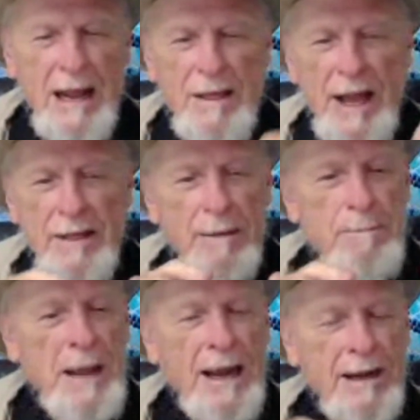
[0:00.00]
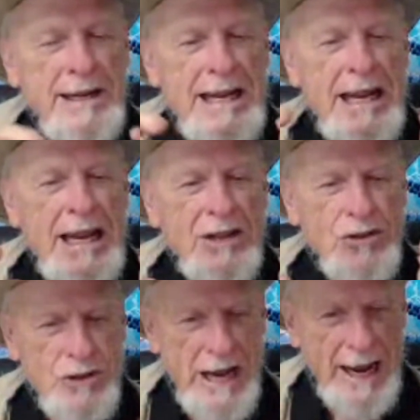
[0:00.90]
then the penalty
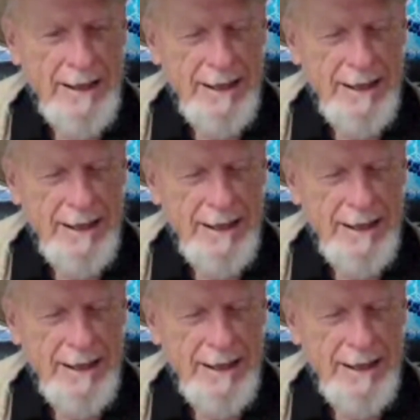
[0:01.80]
is death.